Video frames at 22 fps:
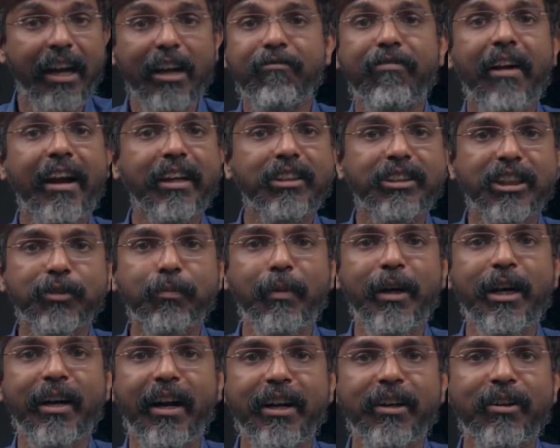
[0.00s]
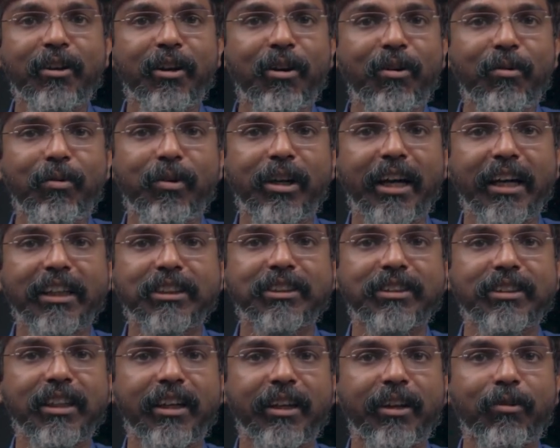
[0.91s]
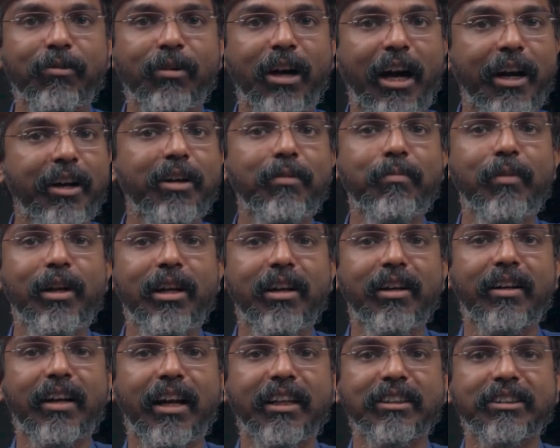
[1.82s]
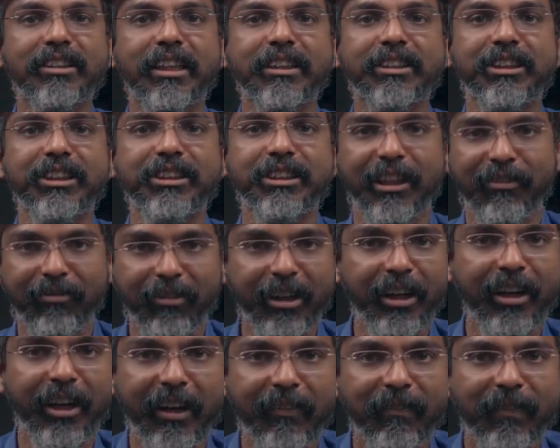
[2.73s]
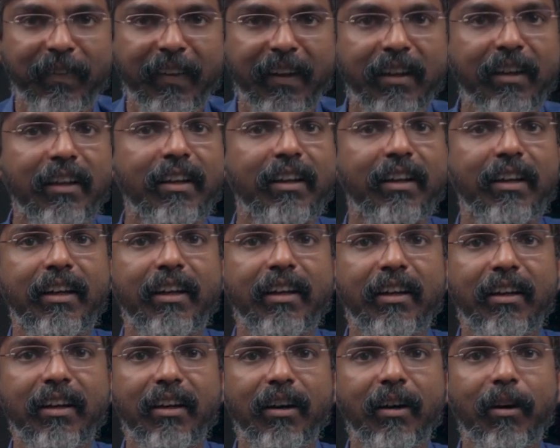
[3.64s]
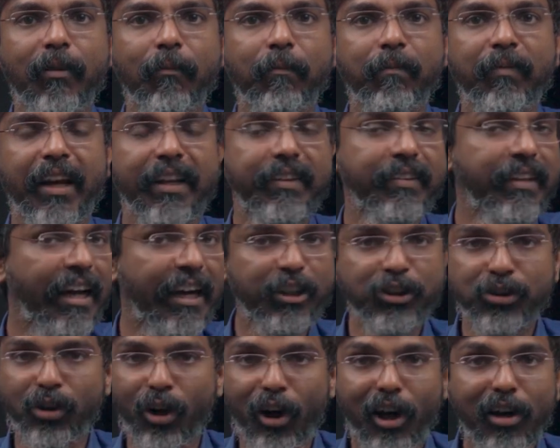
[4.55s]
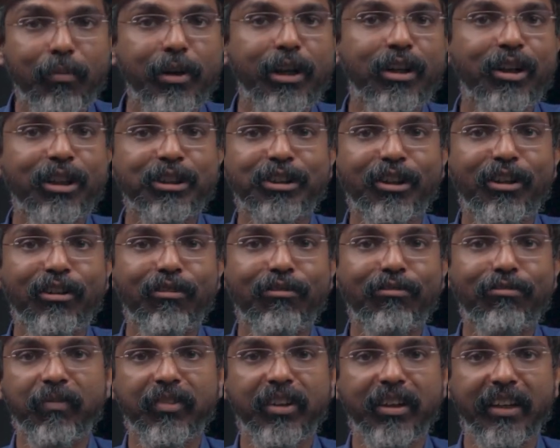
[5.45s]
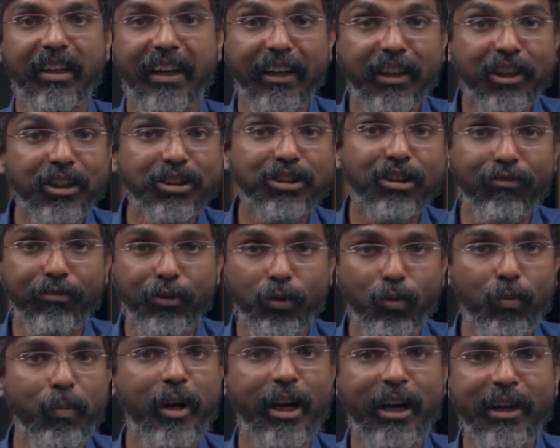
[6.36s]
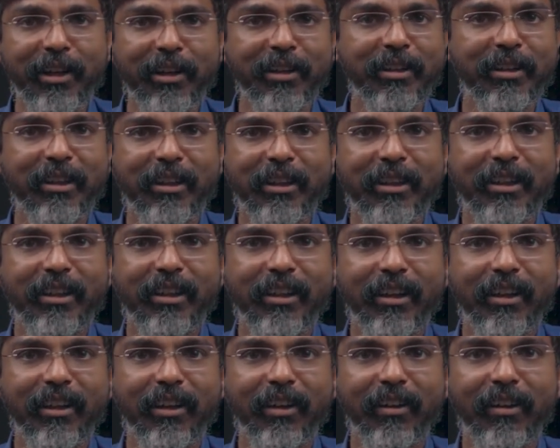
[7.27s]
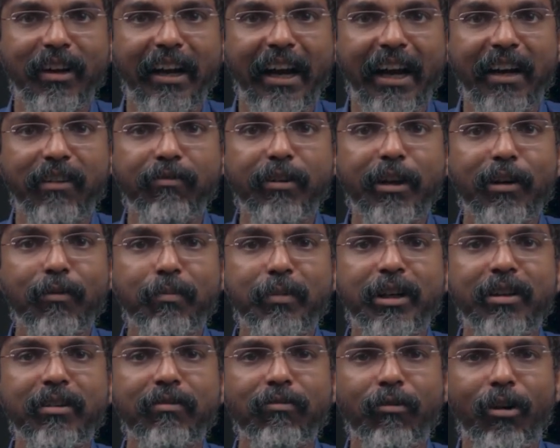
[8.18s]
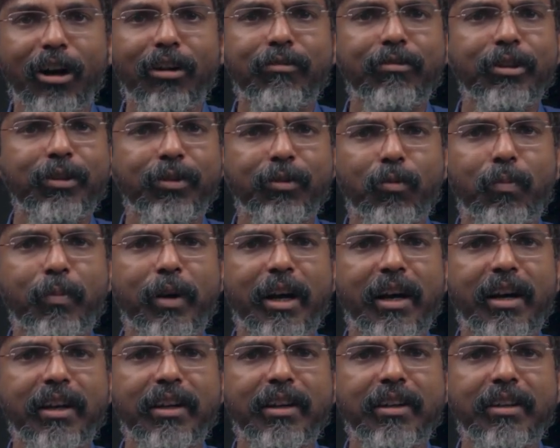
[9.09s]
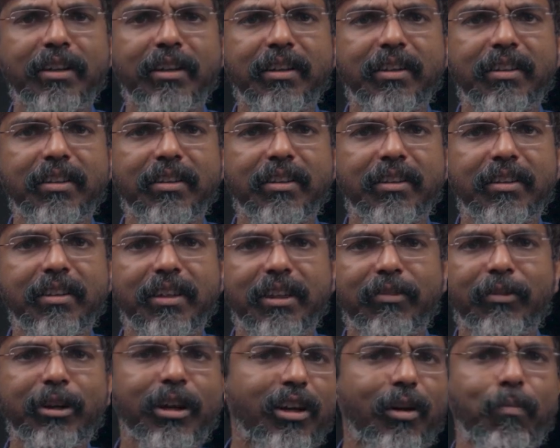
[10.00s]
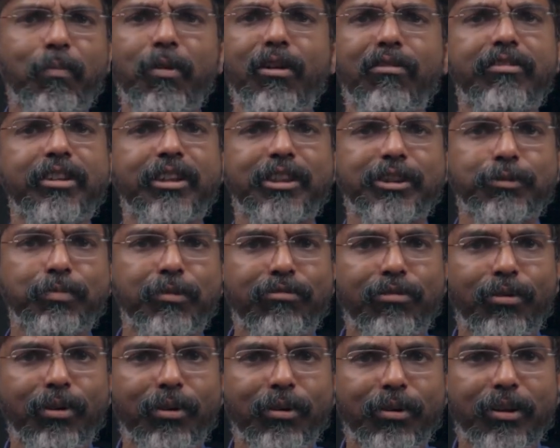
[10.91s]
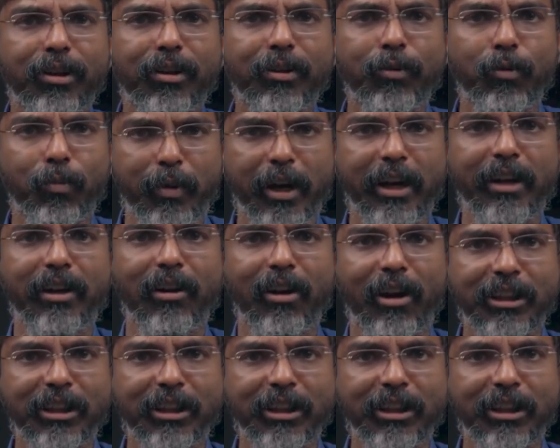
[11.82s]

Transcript: in fact juspay right now does around 100 million transactions every day um, and that is all because of greatness of upi uh, and we have been involved with upi even a couple of years before upi